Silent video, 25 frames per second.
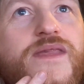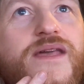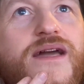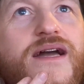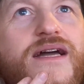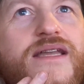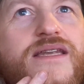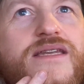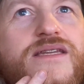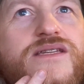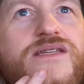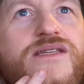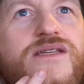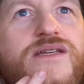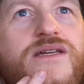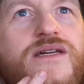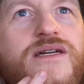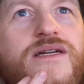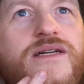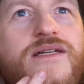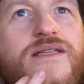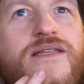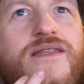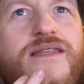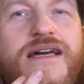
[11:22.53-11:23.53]
and
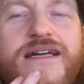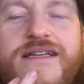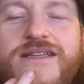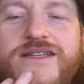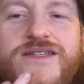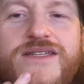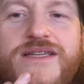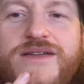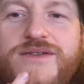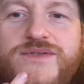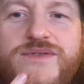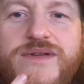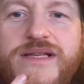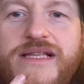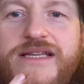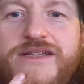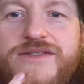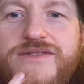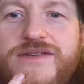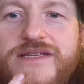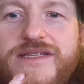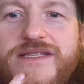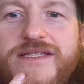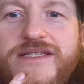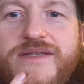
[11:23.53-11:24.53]
that just sounds really
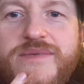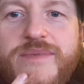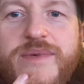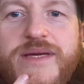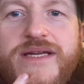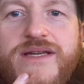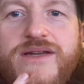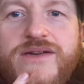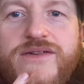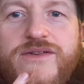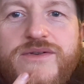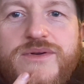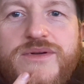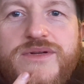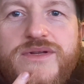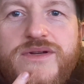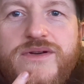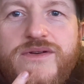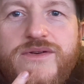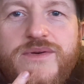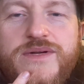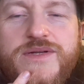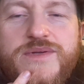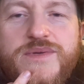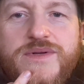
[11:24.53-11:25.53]
interesting to me, and I
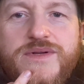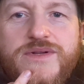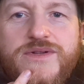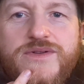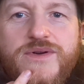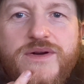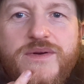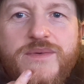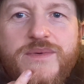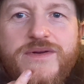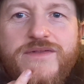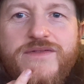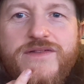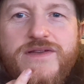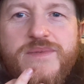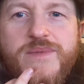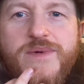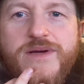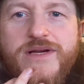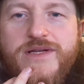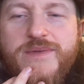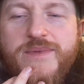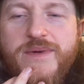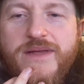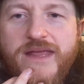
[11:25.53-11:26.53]
always want to try one of his
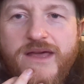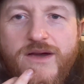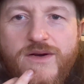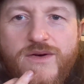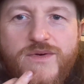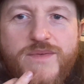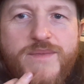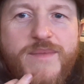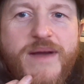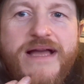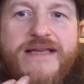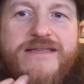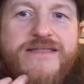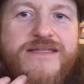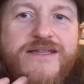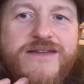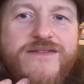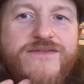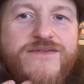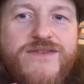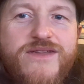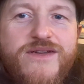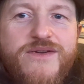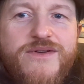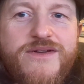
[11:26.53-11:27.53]
books, but they're all
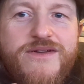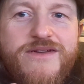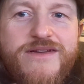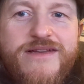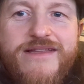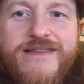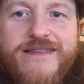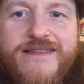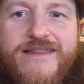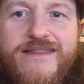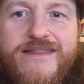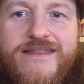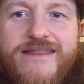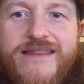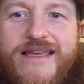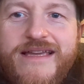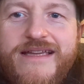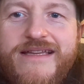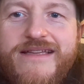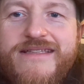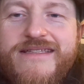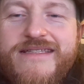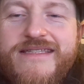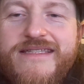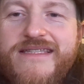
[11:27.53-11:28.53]
massive, so
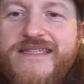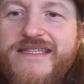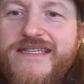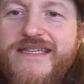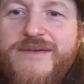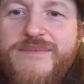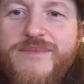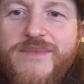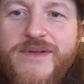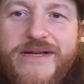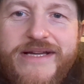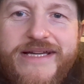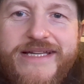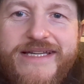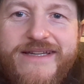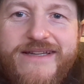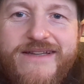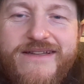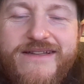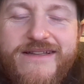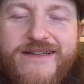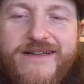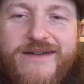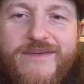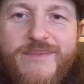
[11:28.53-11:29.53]
they seem like
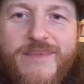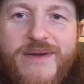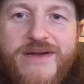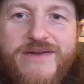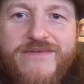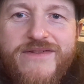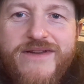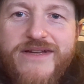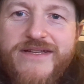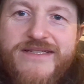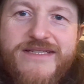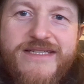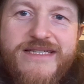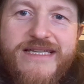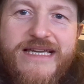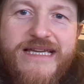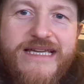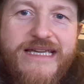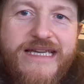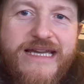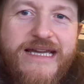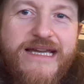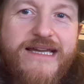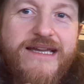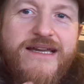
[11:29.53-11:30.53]
a bit of an
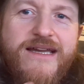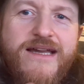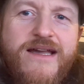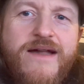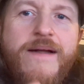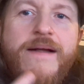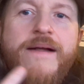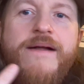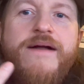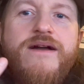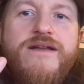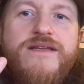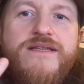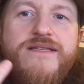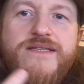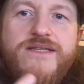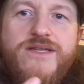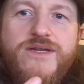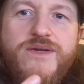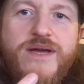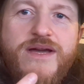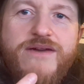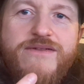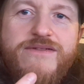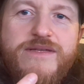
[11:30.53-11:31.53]
undertaking.
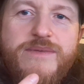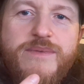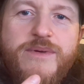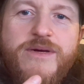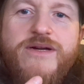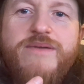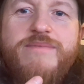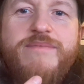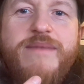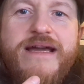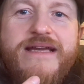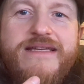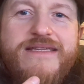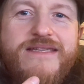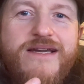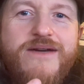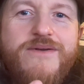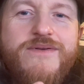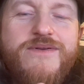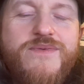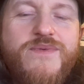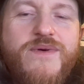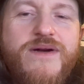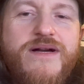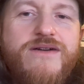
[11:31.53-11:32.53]
Do you have his book on Mexico
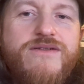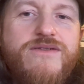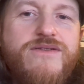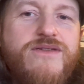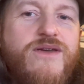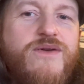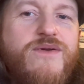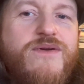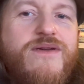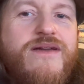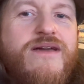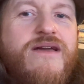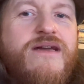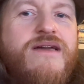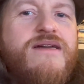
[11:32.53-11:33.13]
as well, so